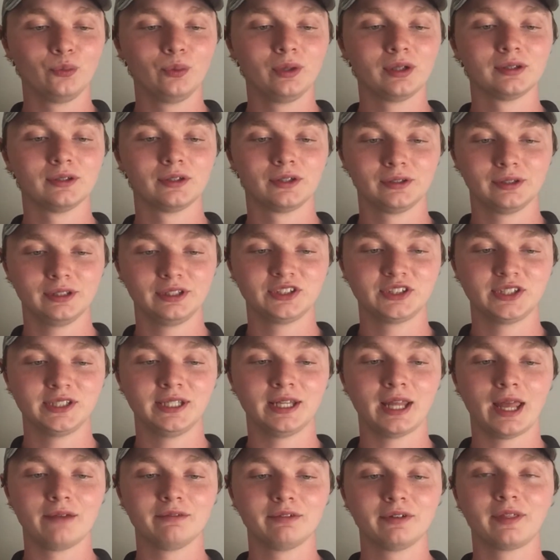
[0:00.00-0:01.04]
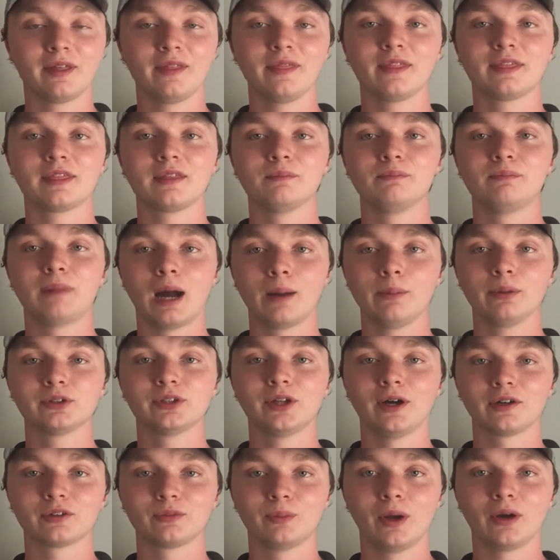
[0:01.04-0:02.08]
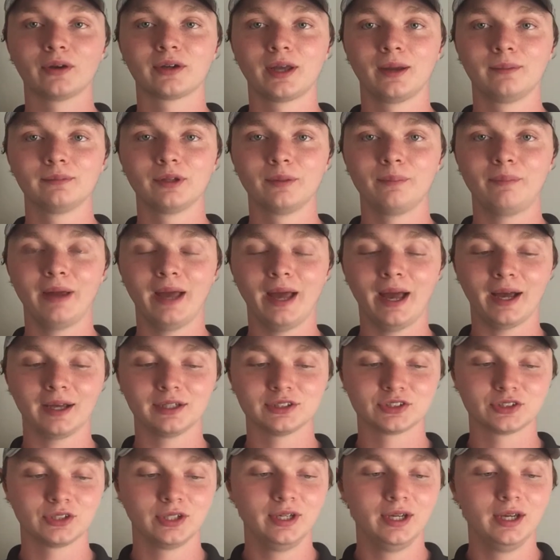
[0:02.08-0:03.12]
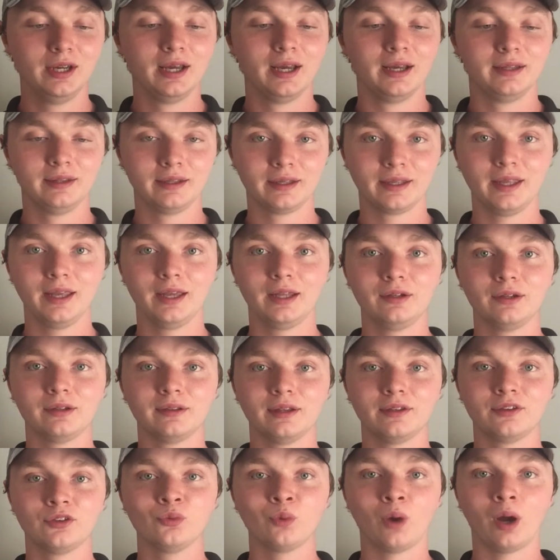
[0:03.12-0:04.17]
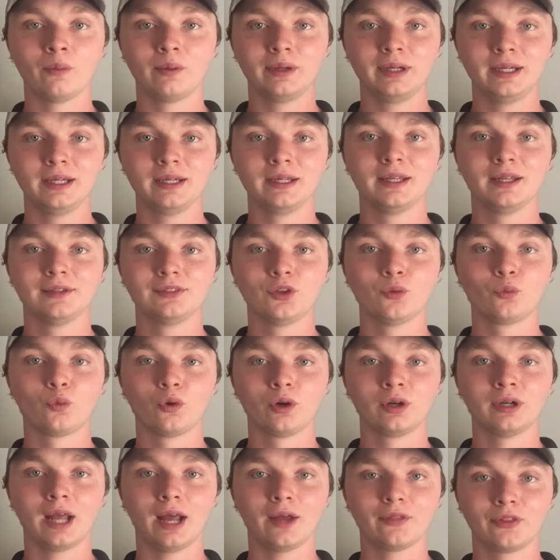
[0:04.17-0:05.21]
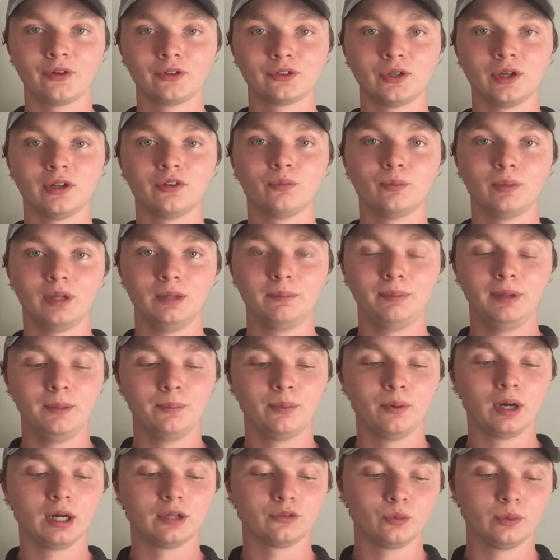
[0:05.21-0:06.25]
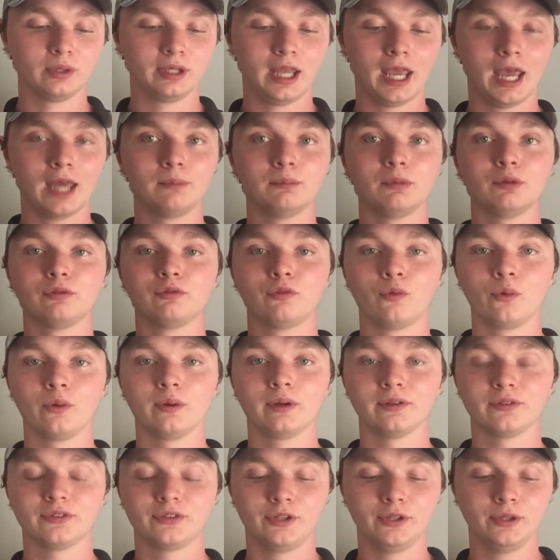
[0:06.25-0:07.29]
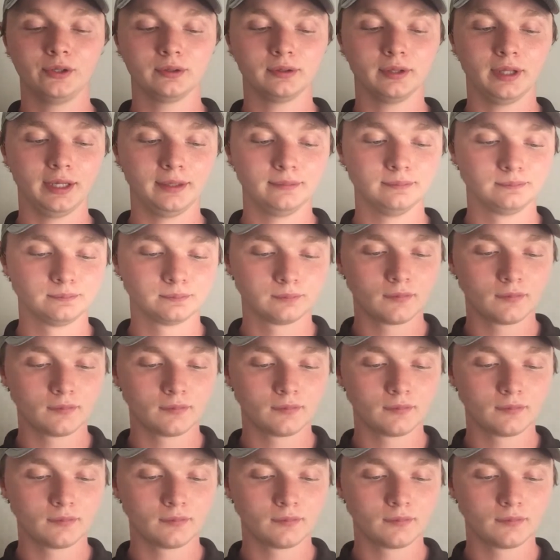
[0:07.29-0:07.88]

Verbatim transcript: We are literally seeing everything that the Bible talks about come to pass. And again, this is why we need to get the word out there to as many people as we can before it is too late.